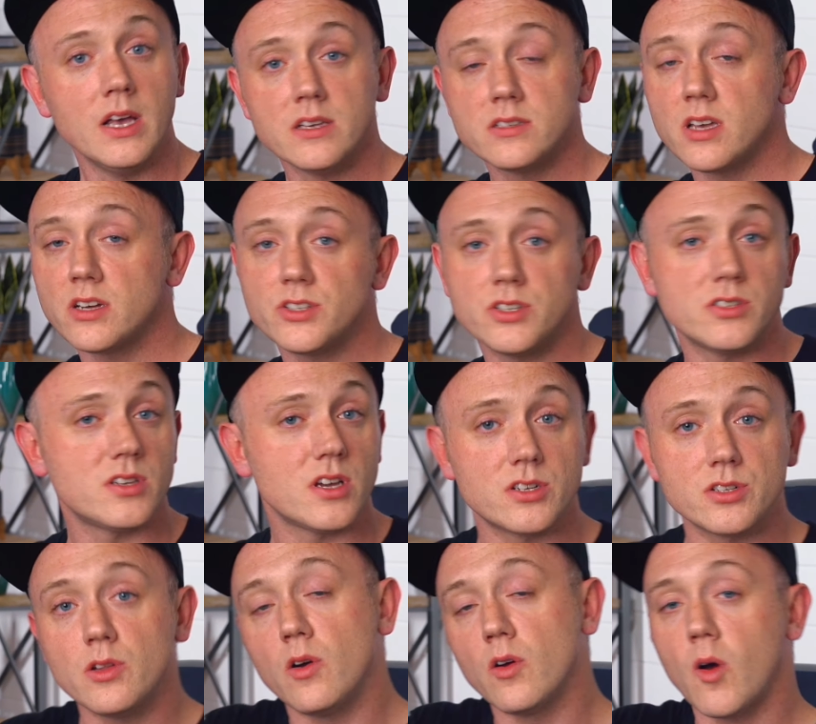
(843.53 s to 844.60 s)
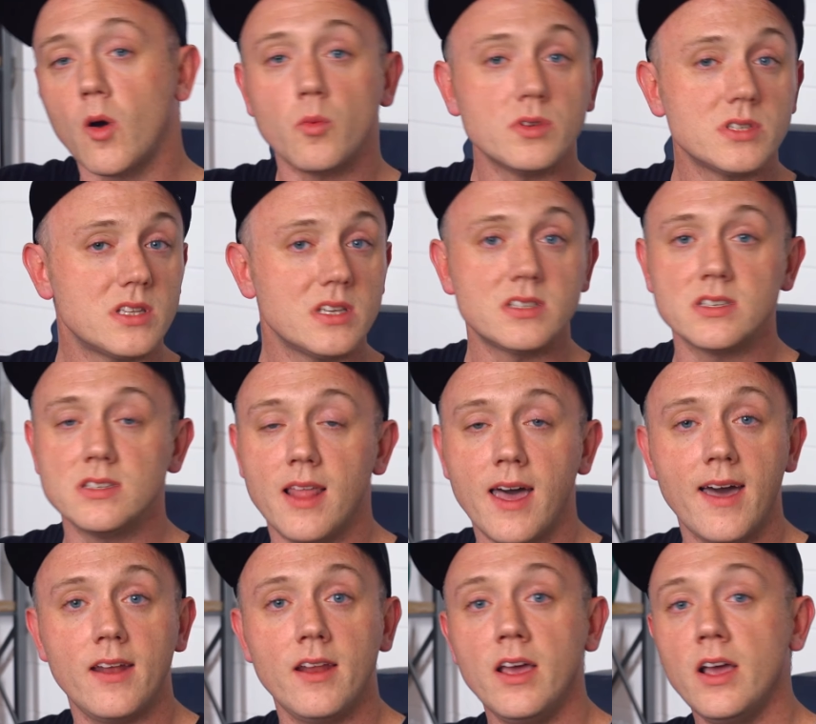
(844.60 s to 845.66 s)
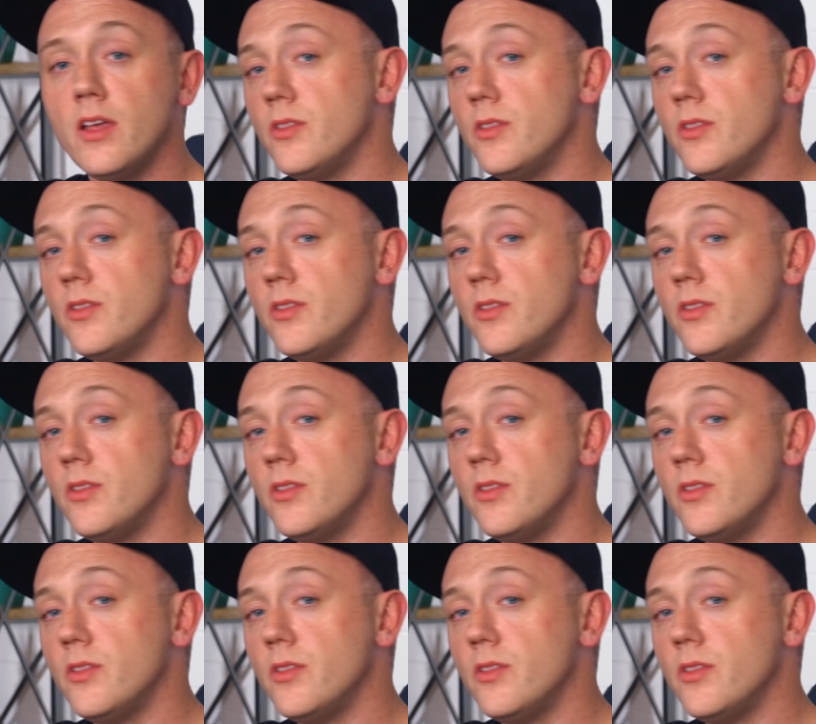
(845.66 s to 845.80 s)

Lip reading: such and such logo was this and that.